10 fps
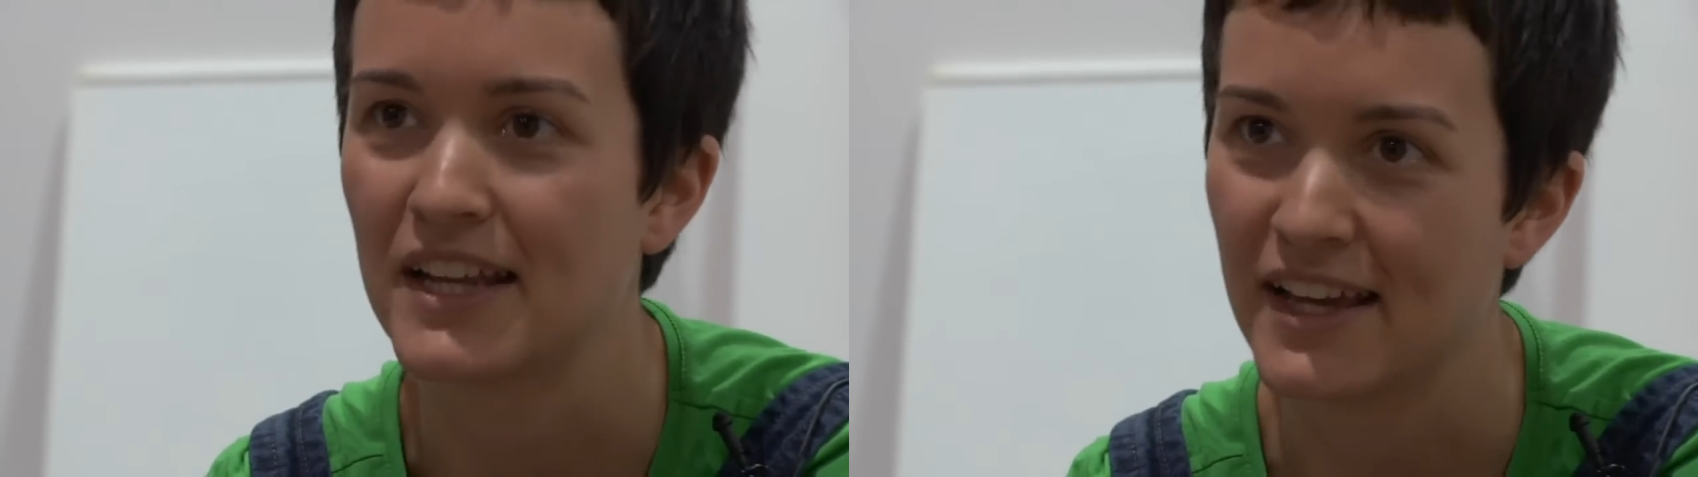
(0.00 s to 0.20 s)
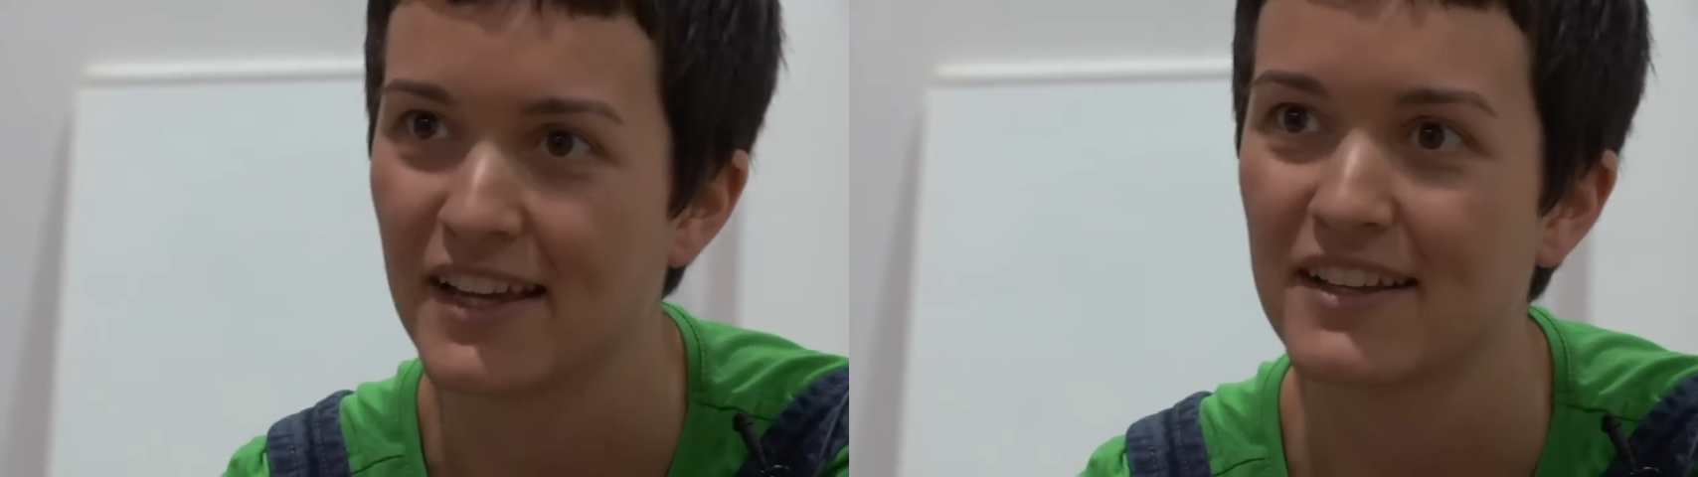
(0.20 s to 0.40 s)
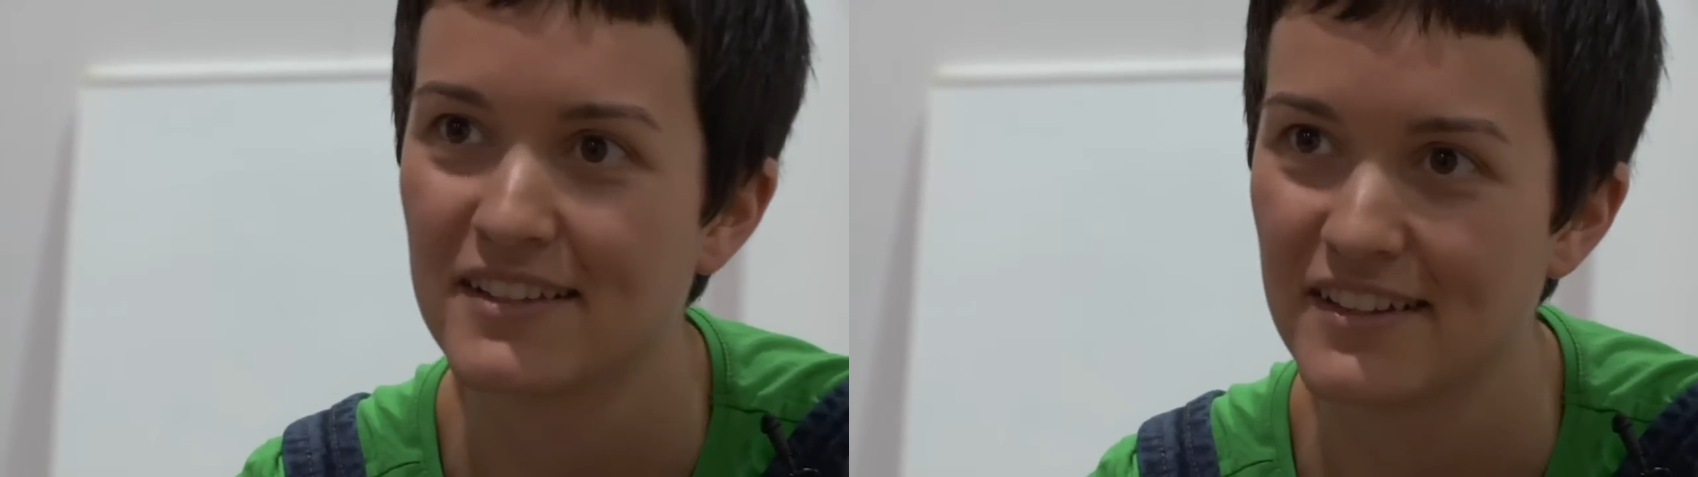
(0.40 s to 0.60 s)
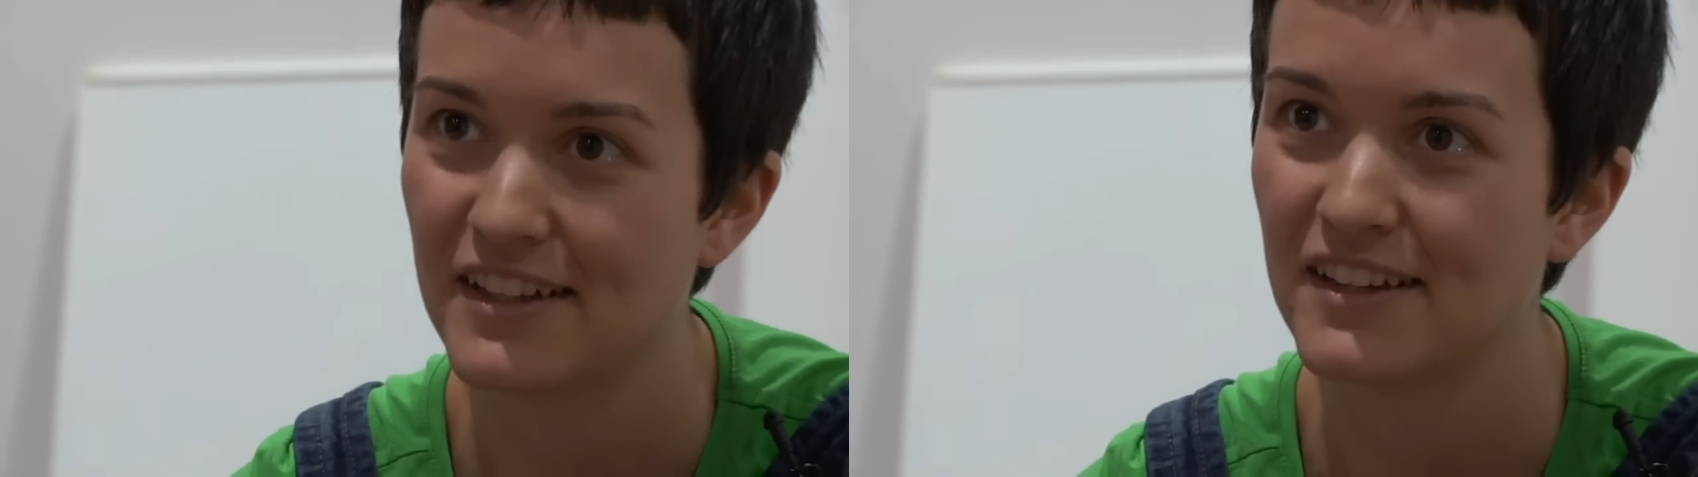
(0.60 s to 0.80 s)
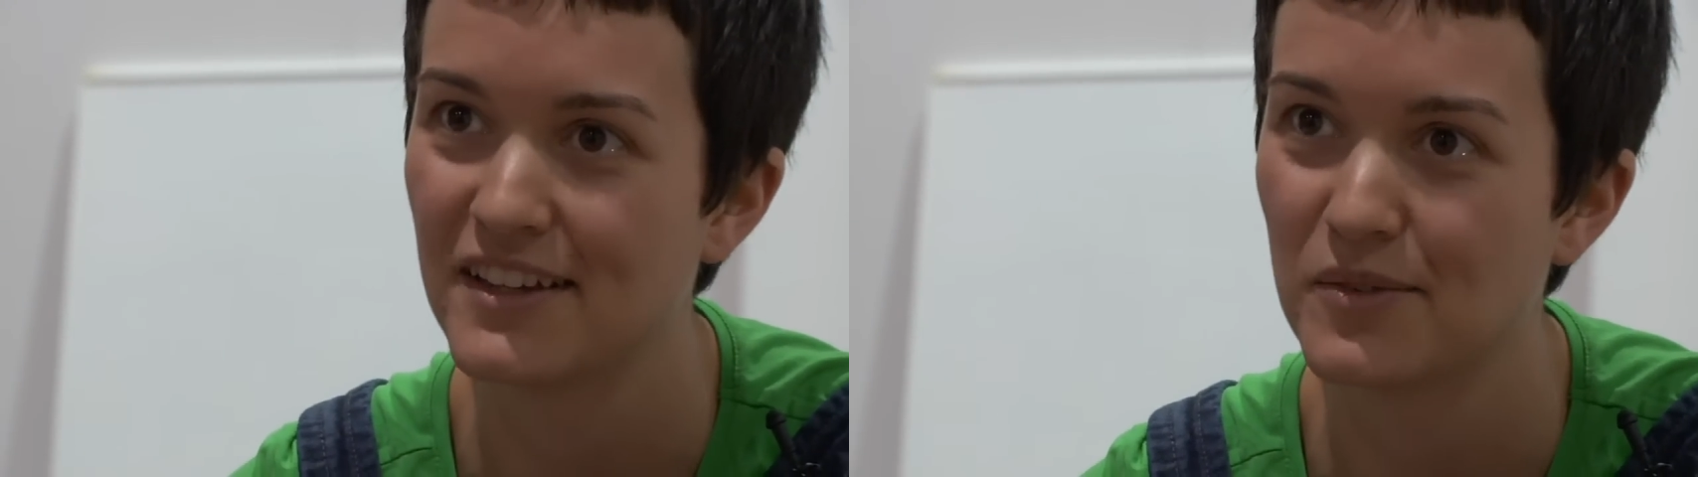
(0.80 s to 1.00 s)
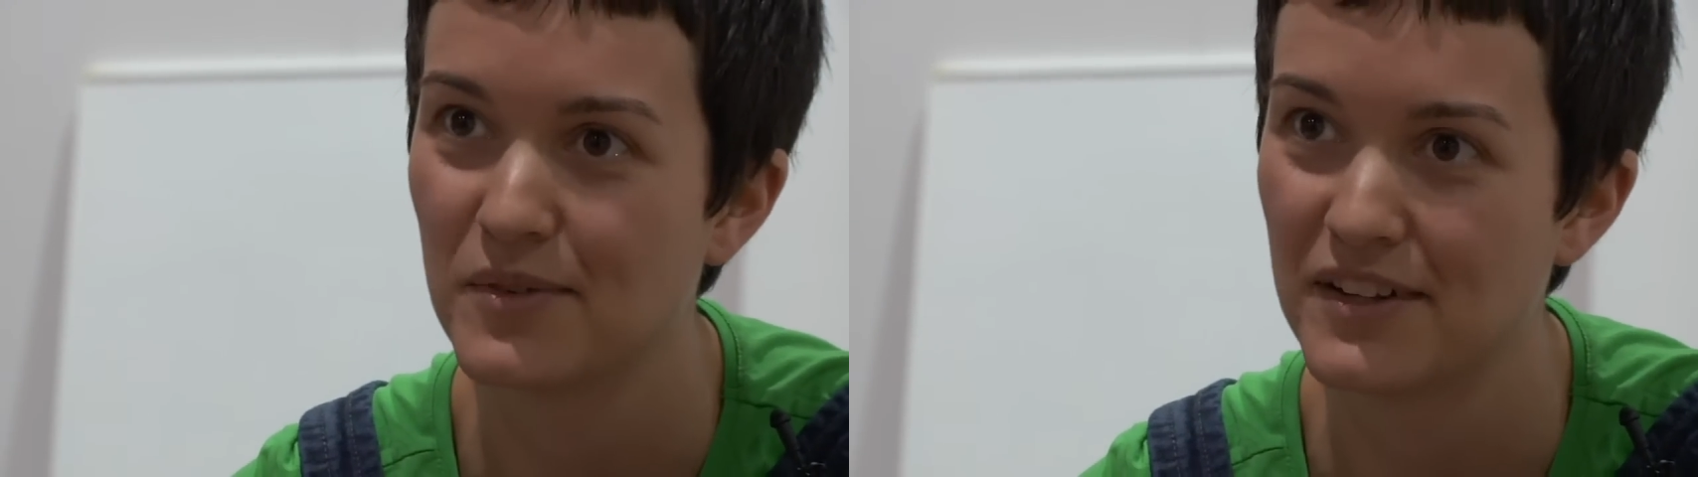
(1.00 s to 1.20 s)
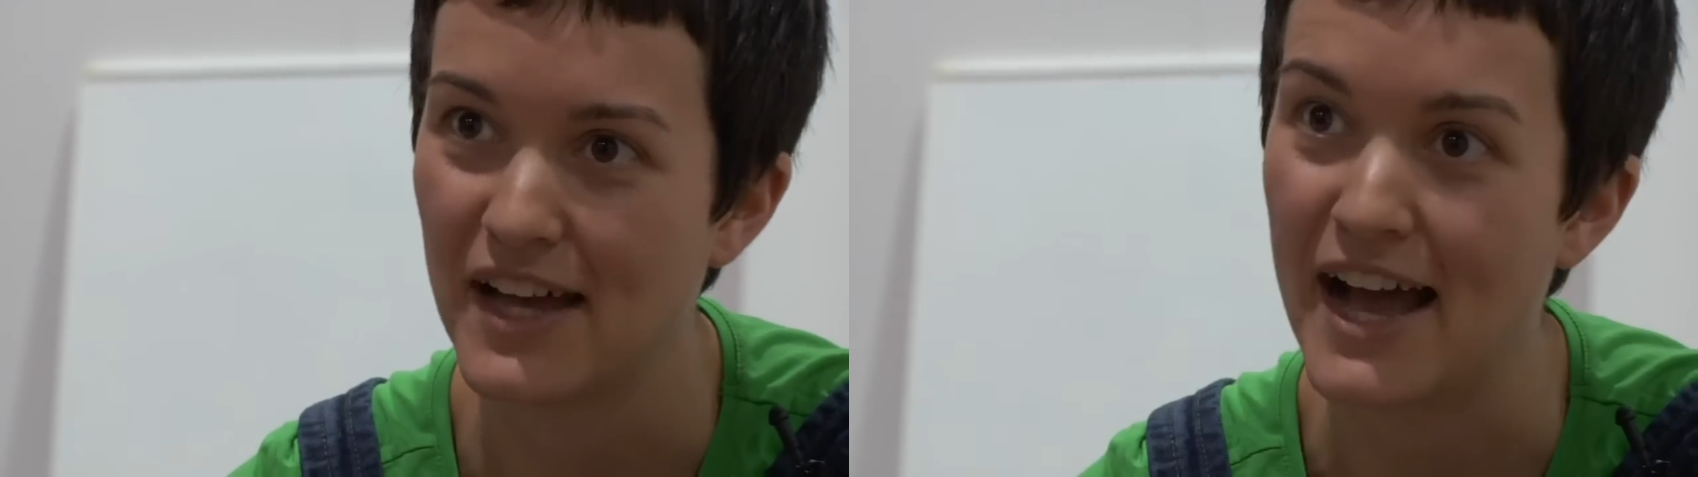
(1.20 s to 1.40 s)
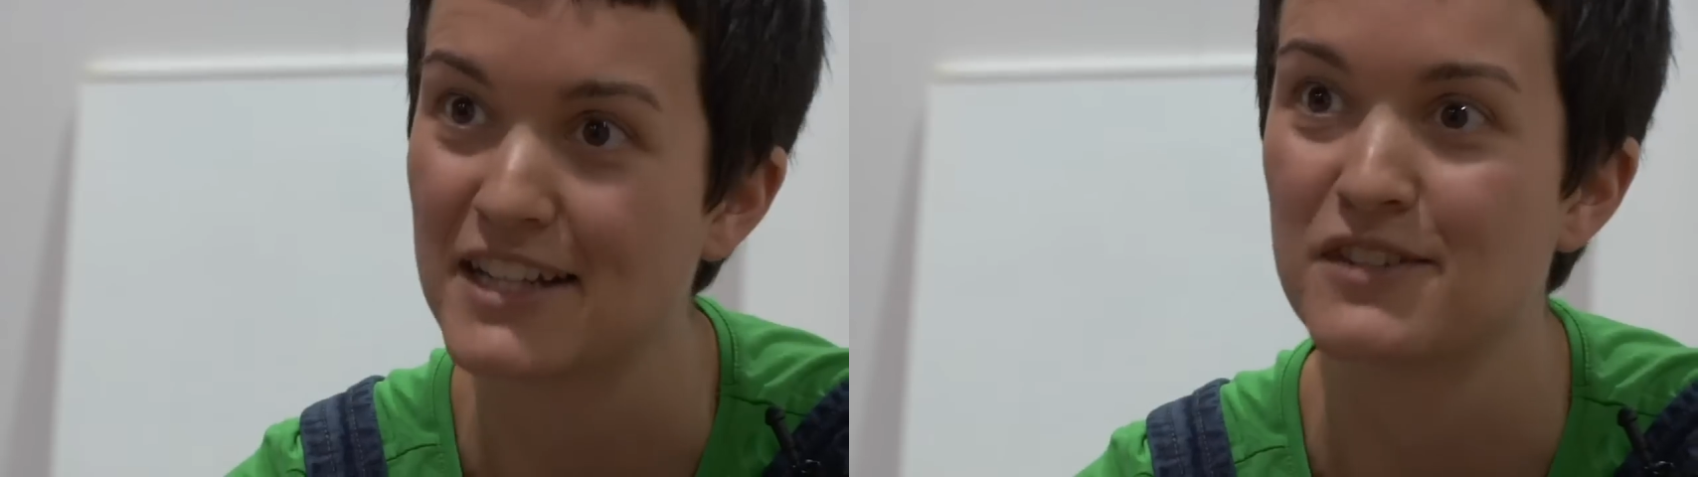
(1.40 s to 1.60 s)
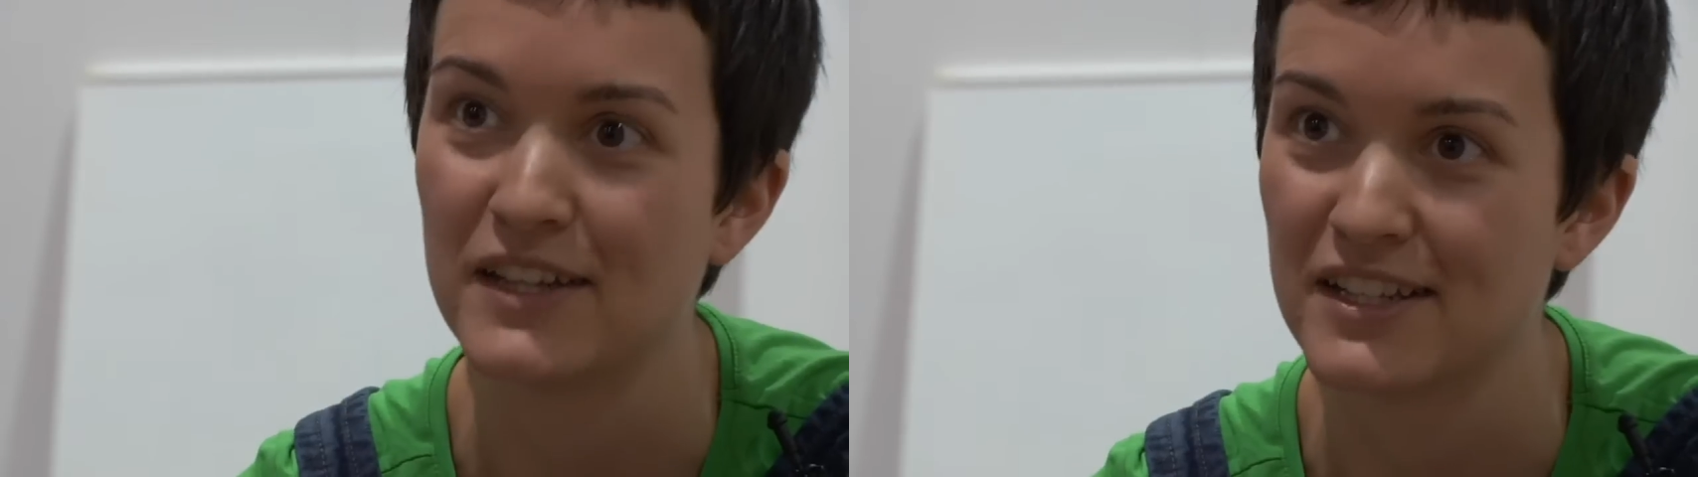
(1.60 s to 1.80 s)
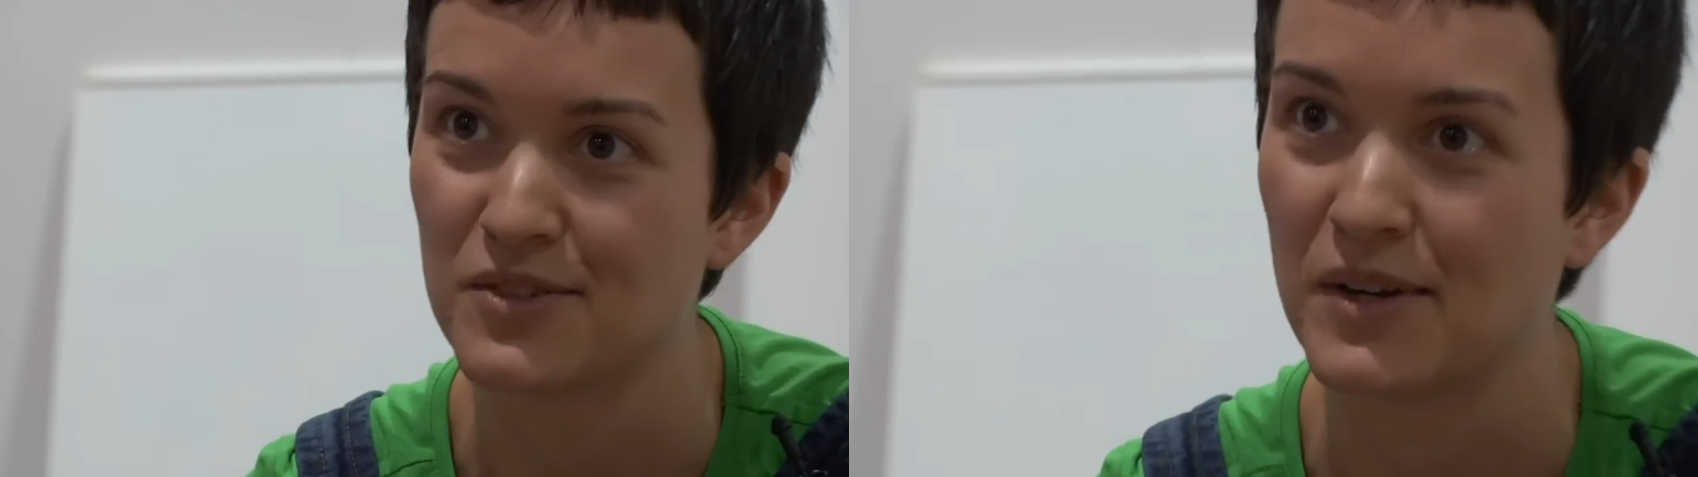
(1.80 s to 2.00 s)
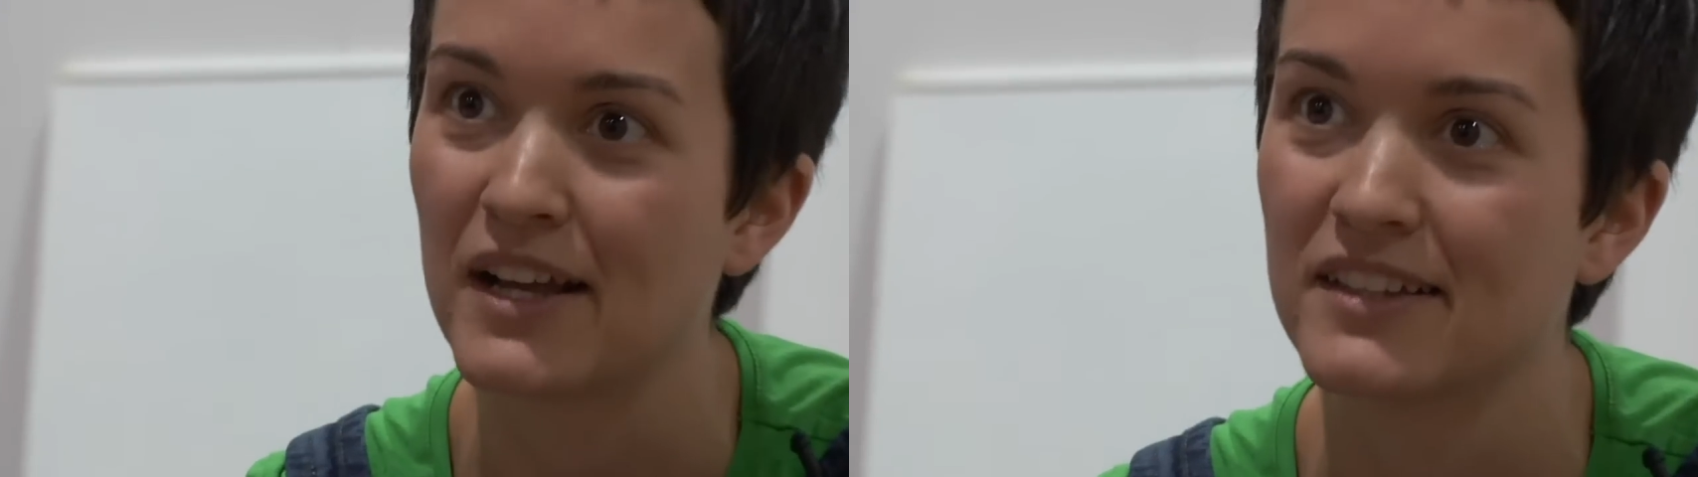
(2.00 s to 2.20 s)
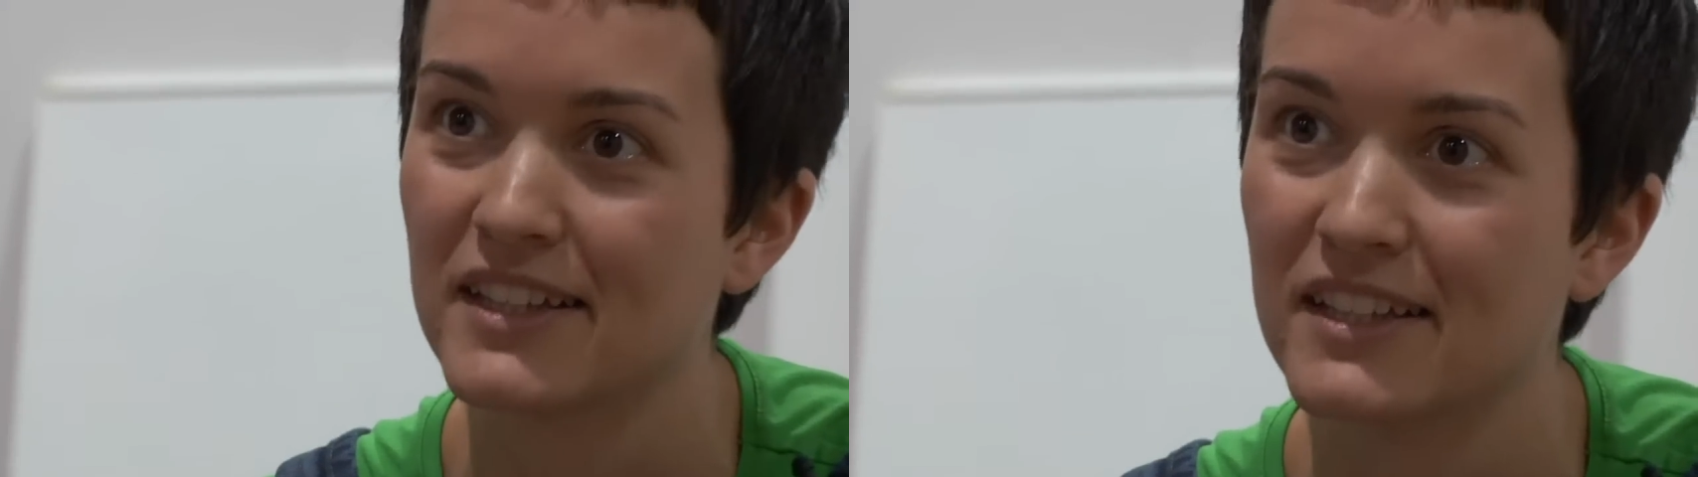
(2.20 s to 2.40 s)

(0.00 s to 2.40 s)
I activate it directly?